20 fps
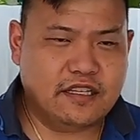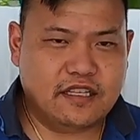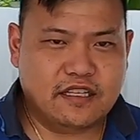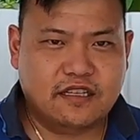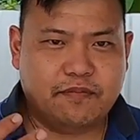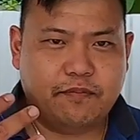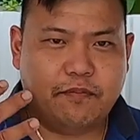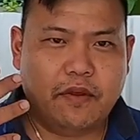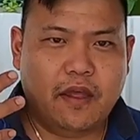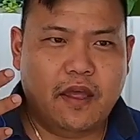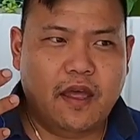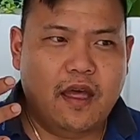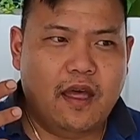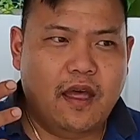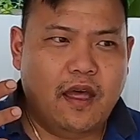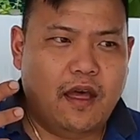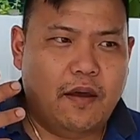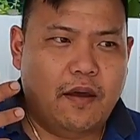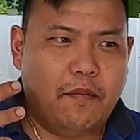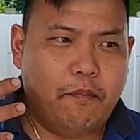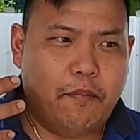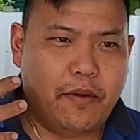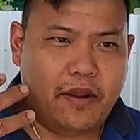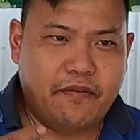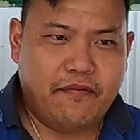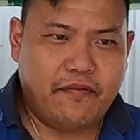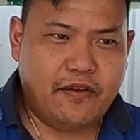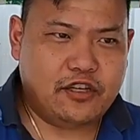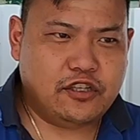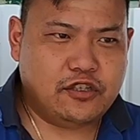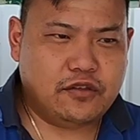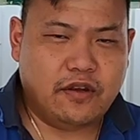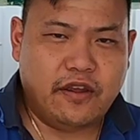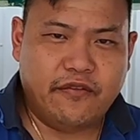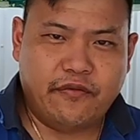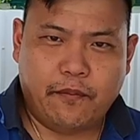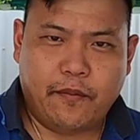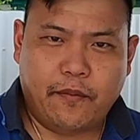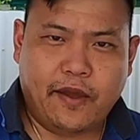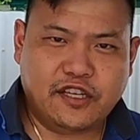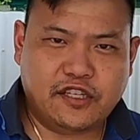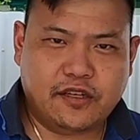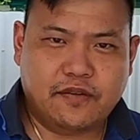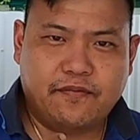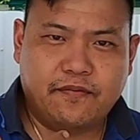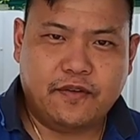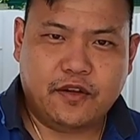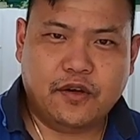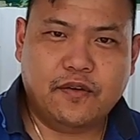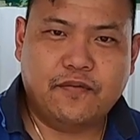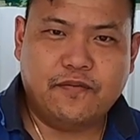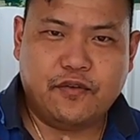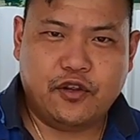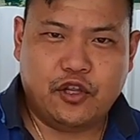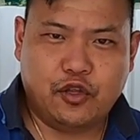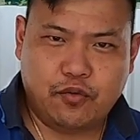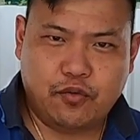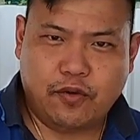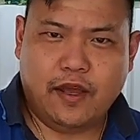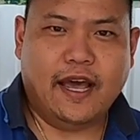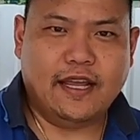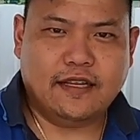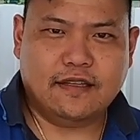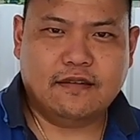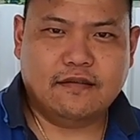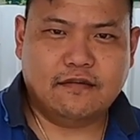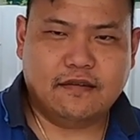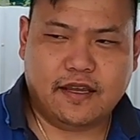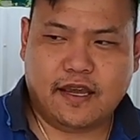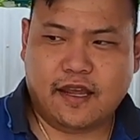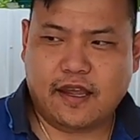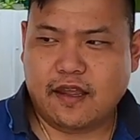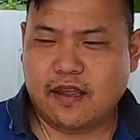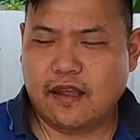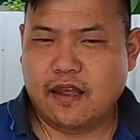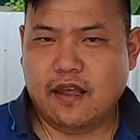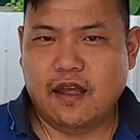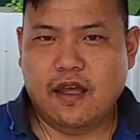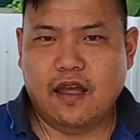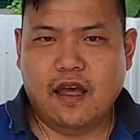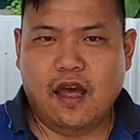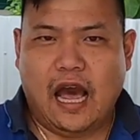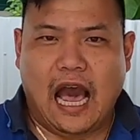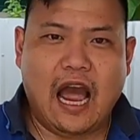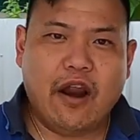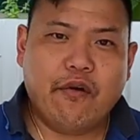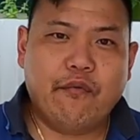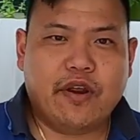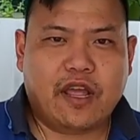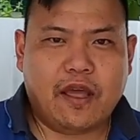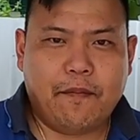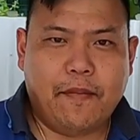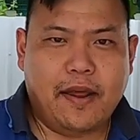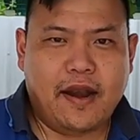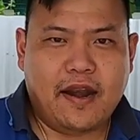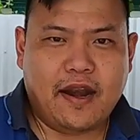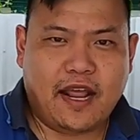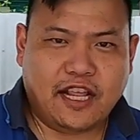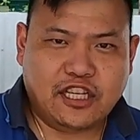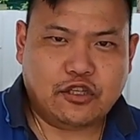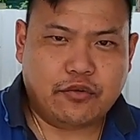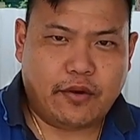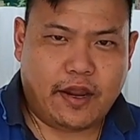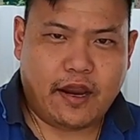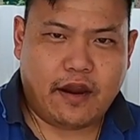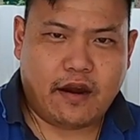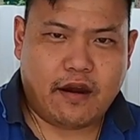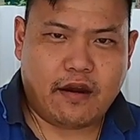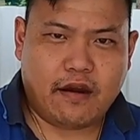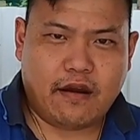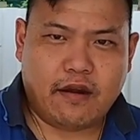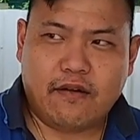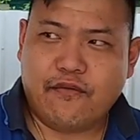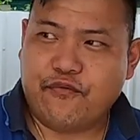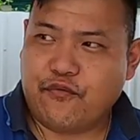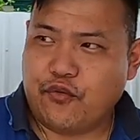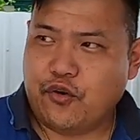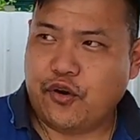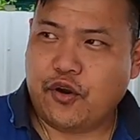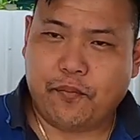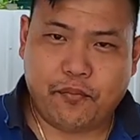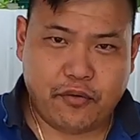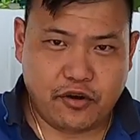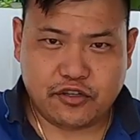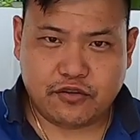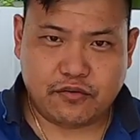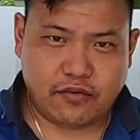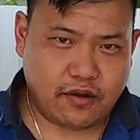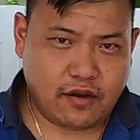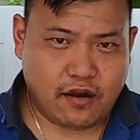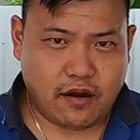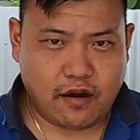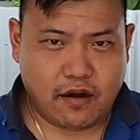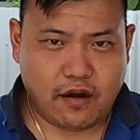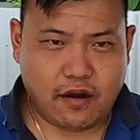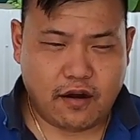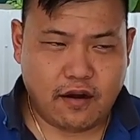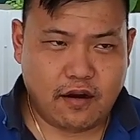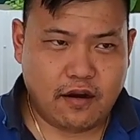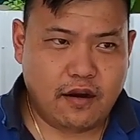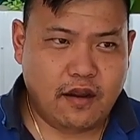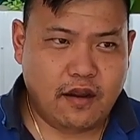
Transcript: This is beneficial information, good for you guys. Okay, I recommend Nitro Air for your personal car.